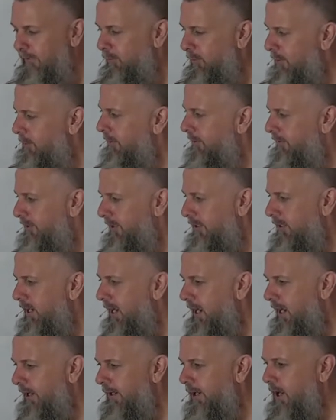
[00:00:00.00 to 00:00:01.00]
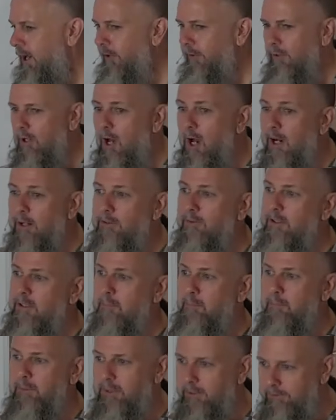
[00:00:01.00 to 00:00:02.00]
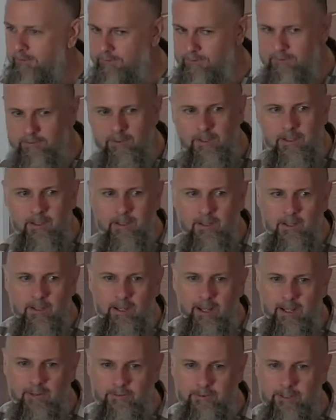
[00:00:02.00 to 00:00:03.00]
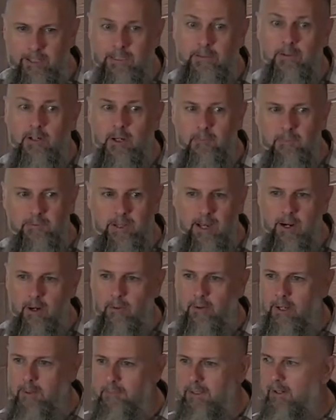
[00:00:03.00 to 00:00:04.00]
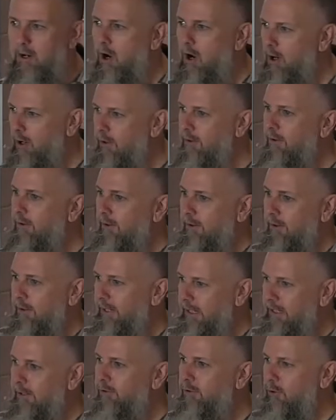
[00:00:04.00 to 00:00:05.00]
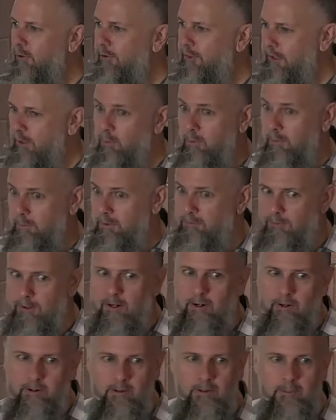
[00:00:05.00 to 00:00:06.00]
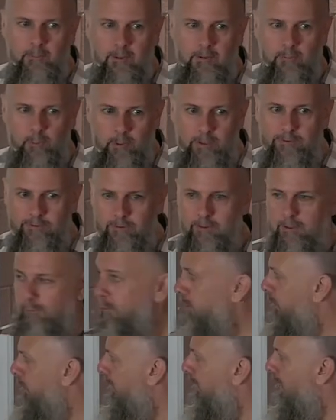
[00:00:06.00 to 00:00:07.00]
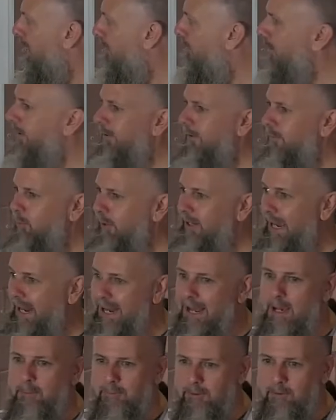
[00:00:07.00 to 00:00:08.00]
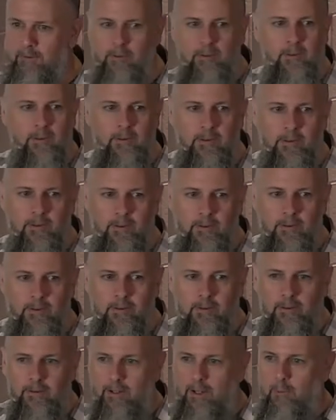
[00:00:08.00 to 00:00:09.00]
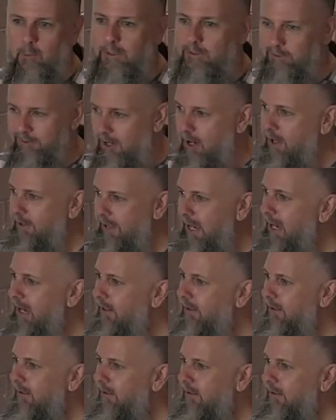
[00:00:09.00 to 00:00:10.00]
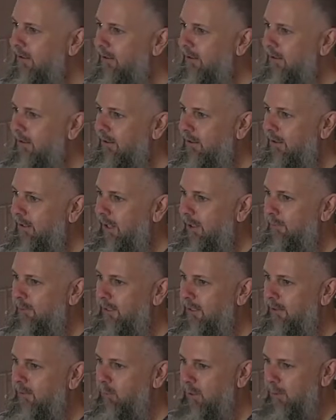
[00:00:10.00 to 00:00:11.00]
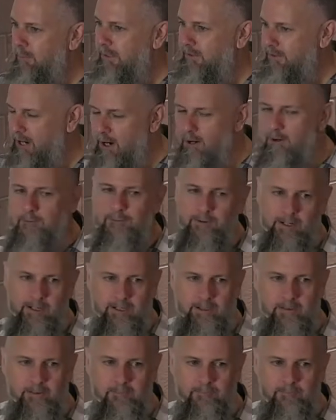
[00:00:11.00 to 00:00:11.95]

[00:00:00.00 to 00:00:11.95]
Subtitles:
we were to see God unlock the abyss and Satan comes out, I mean, our initial thing would be fear. I mean, if we were alive on when that happened and we saw that, I mean, we'd be terrified.